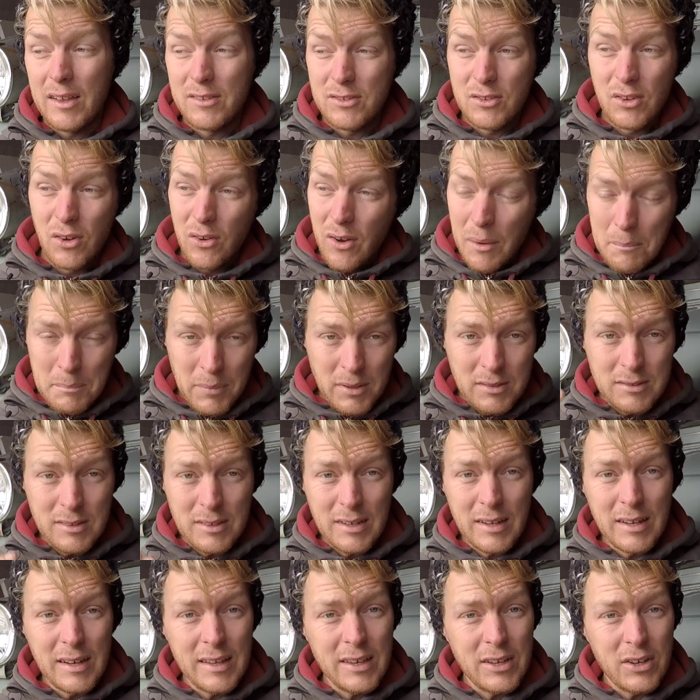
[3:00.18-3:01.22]
know, I'm building
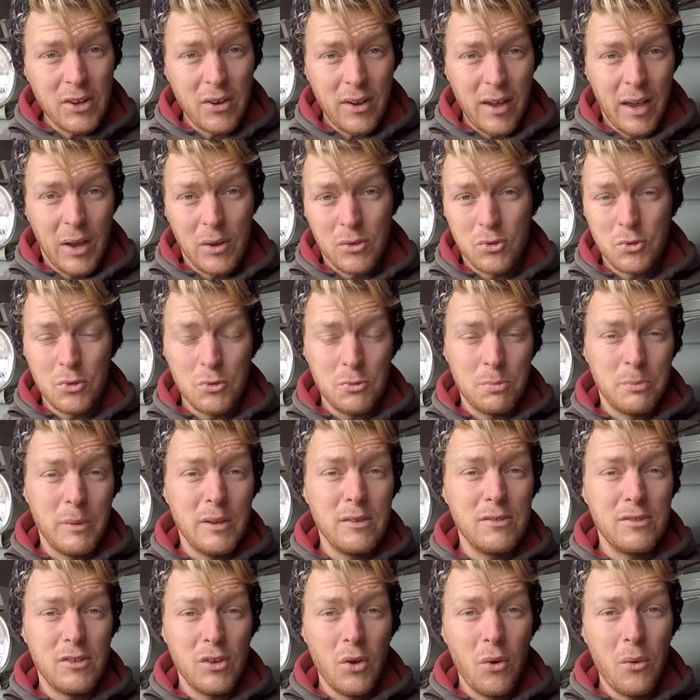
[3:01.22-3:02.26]
an eco house, which
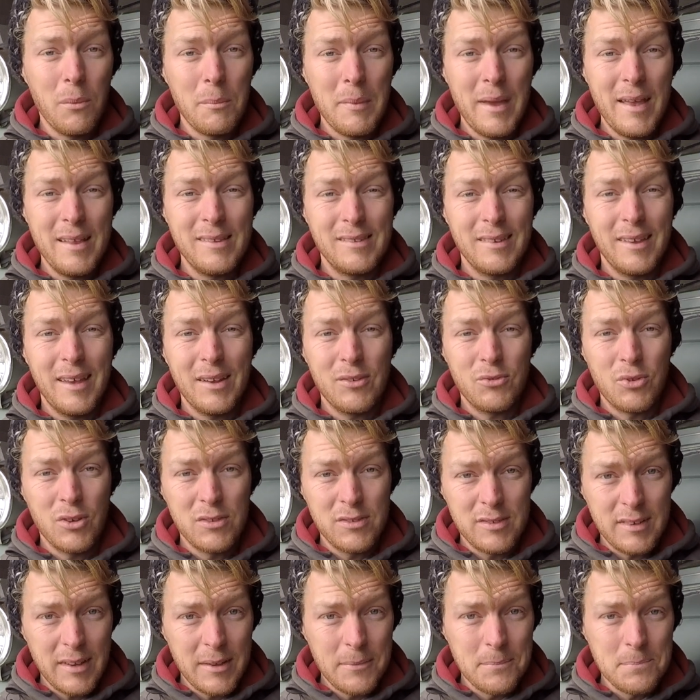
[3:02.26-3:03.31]
means no mains
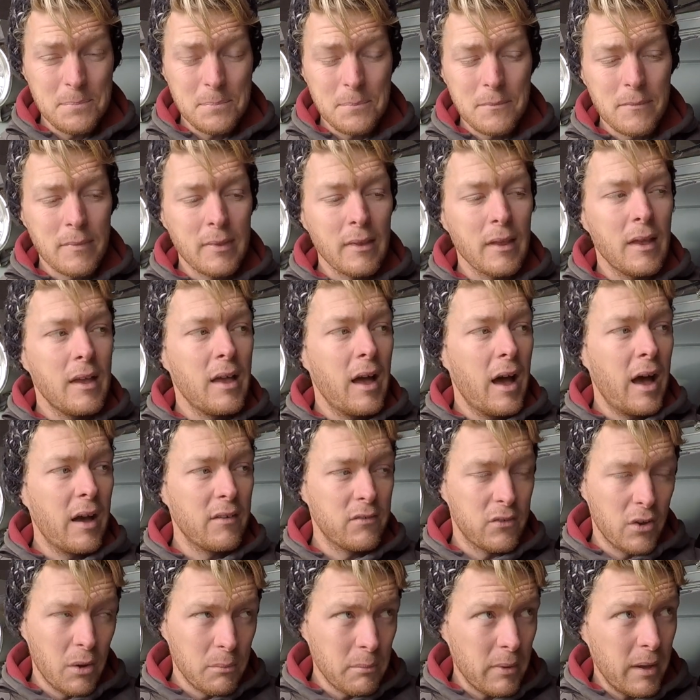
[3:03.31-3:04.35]
electricity. I've
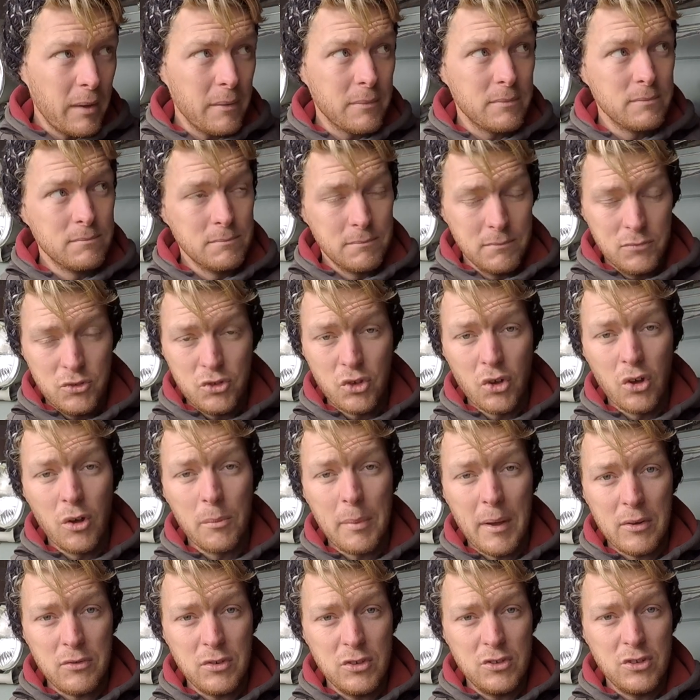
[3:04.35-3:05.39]
got my solar
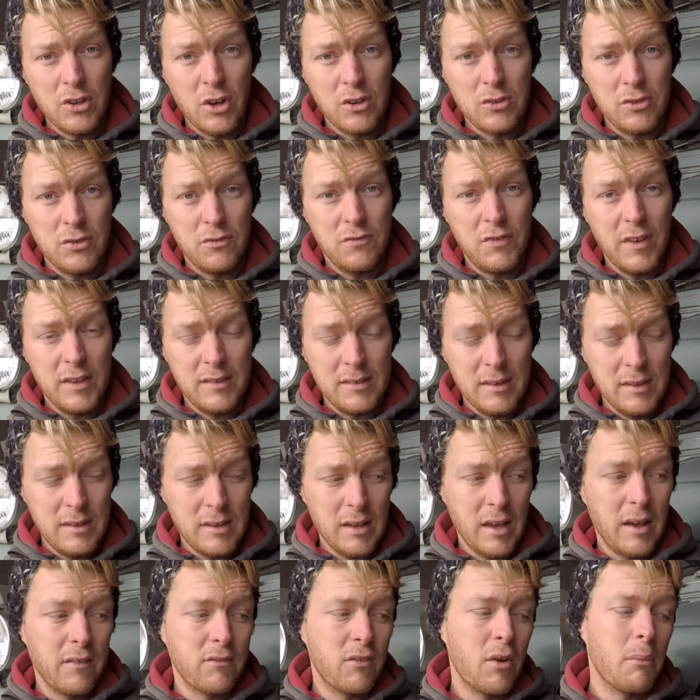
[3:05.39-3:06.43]
battery charger fitted.
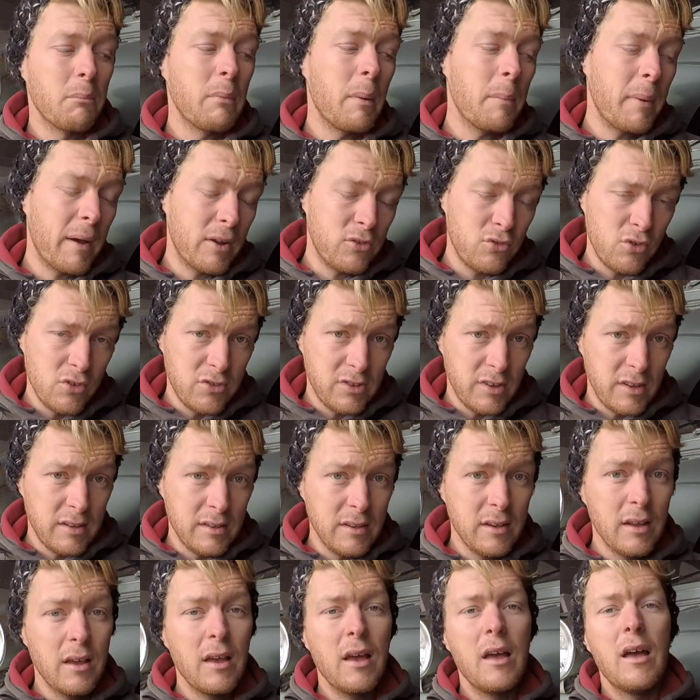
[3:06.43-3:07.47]
I've got my batteries in.
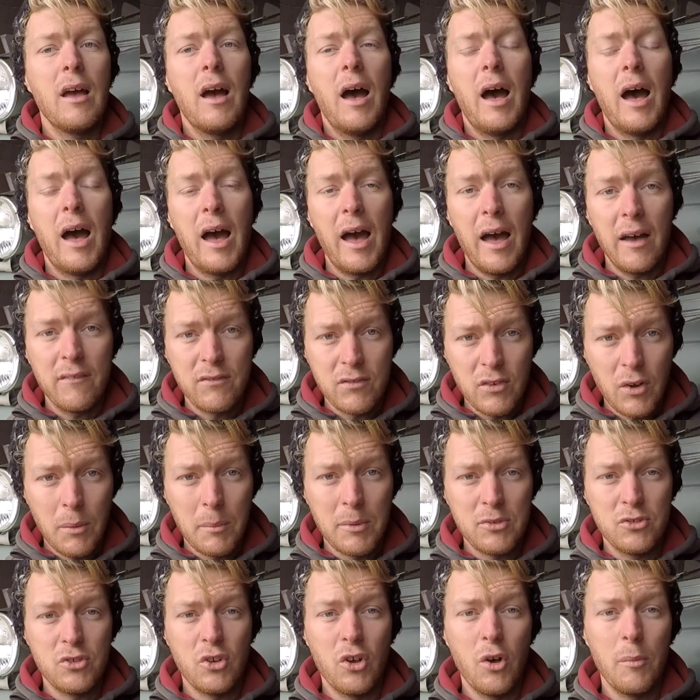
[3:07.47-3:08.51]
I haven't got my
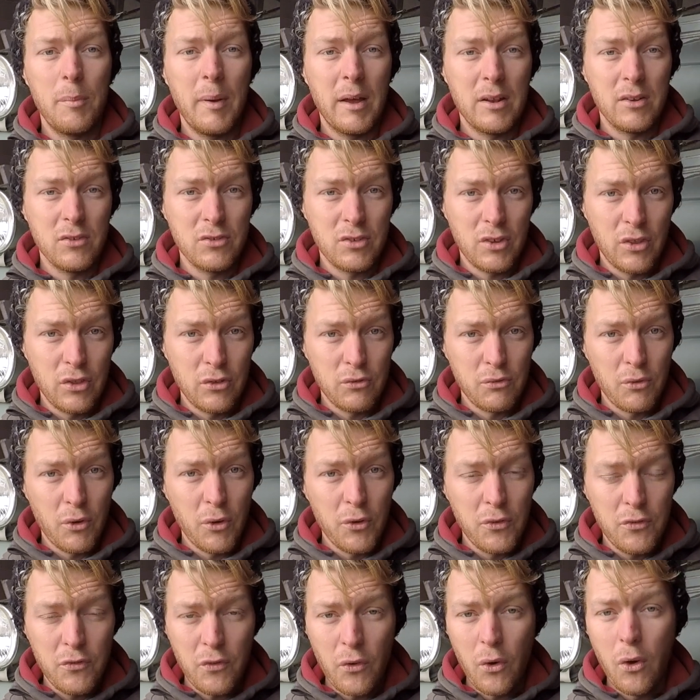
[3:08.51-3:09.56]
solar panels on the
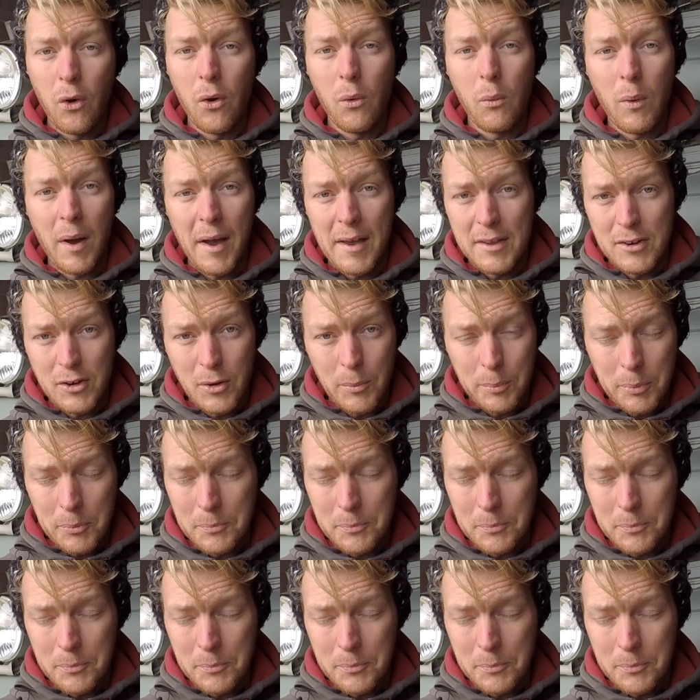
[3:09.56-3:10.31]
roof or wired up.